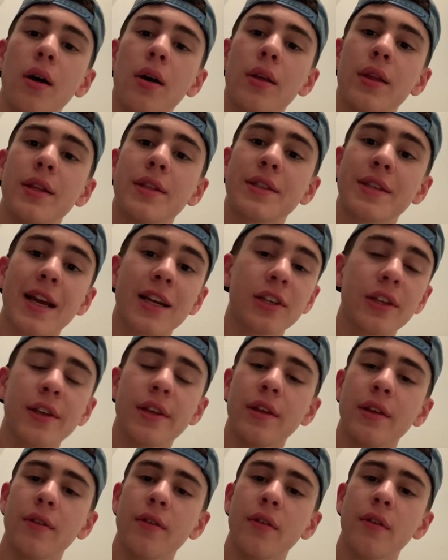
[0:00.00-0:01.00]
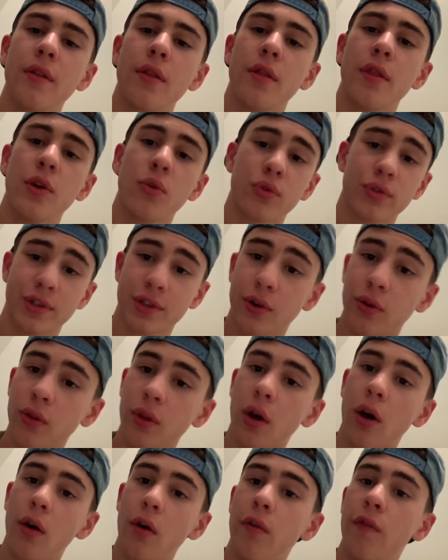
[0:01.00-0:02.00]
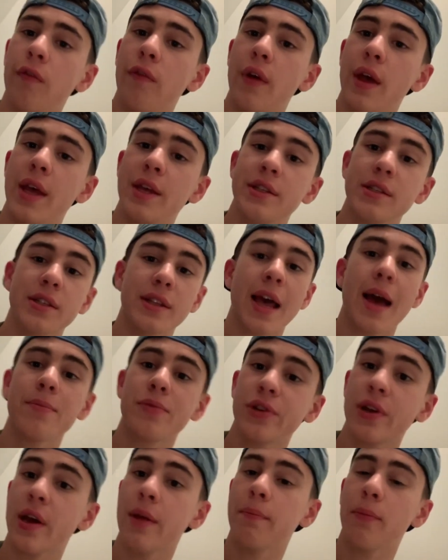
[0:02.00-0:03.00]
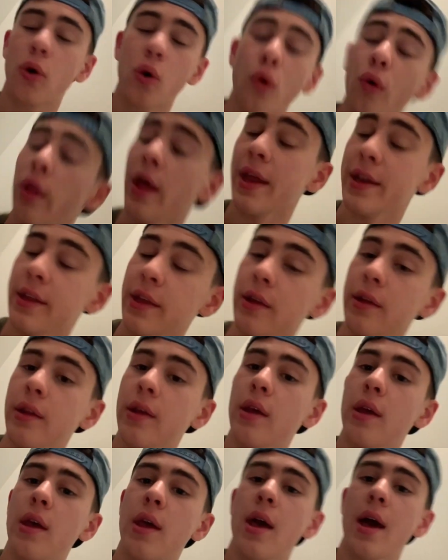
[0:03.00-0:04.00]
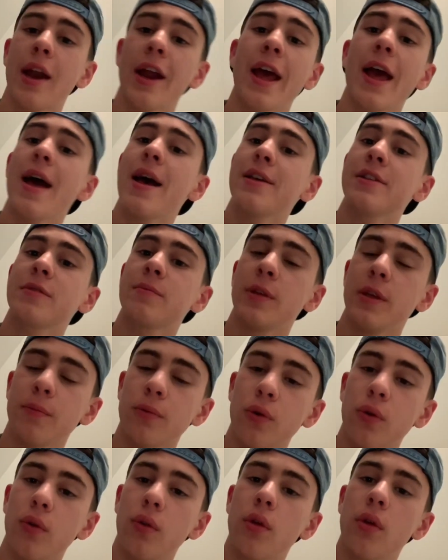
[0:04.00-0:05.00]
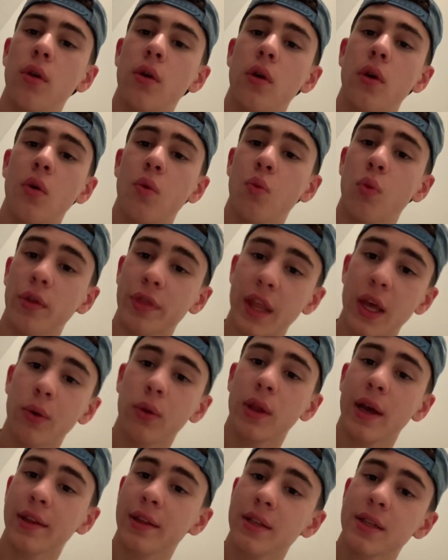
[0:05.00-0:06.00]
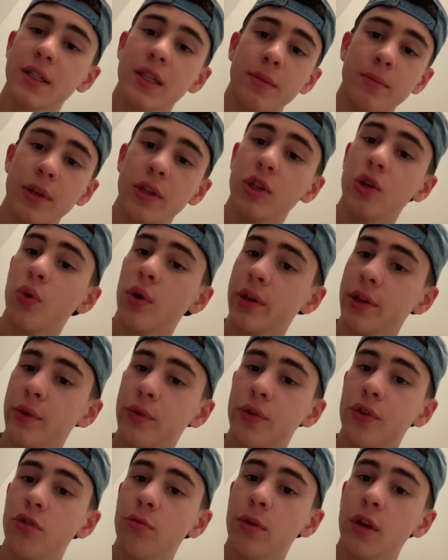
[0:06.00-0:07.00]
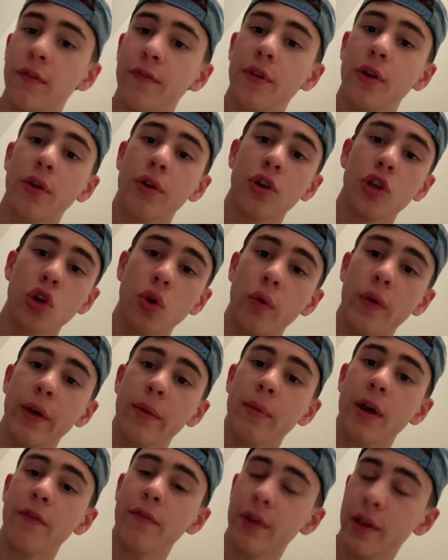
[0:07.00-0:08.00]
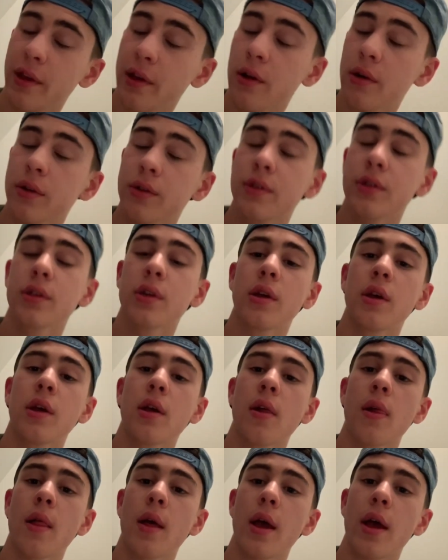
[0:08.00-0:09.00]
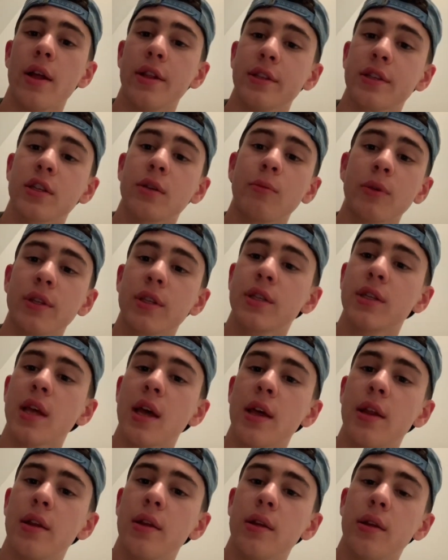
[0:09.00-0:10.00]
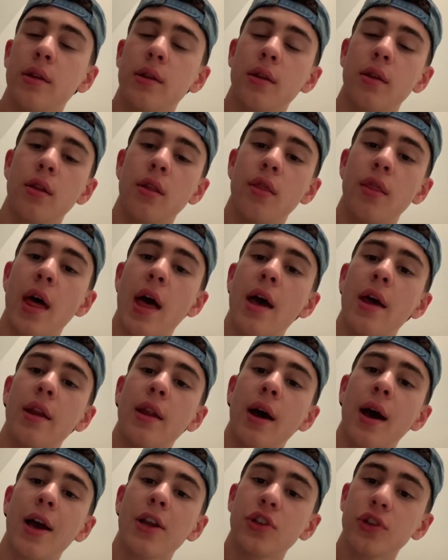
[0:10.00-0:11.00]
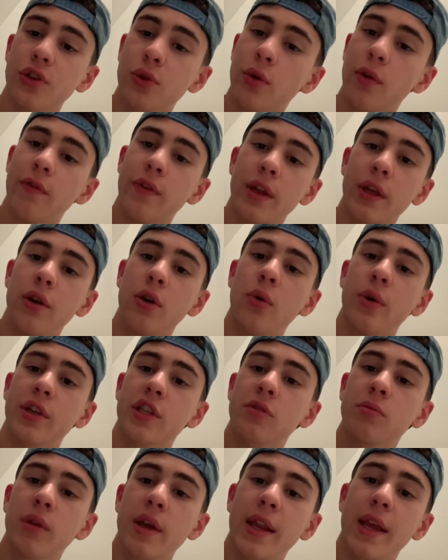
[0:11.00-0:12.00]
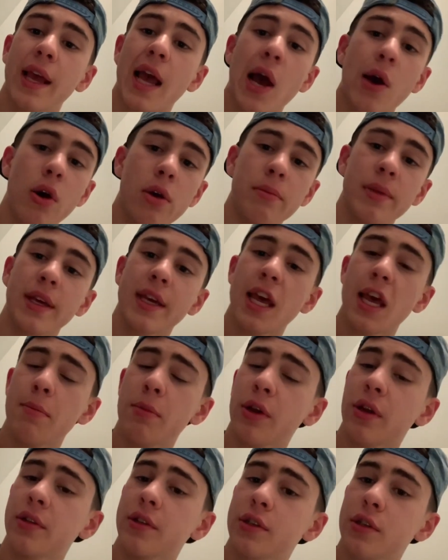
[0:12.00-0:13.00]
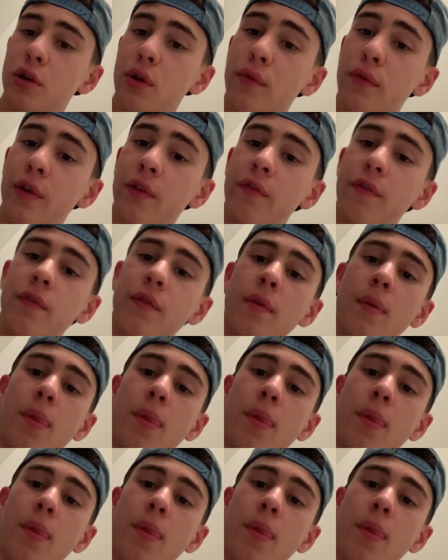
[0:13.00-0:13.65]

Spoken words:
It's actually the result of a Snapchat poll I did. And I asked people what they would like to see me do on YouTube and if they're enjoying my videos. And someone said that I should do a video explaining how I became a conservative.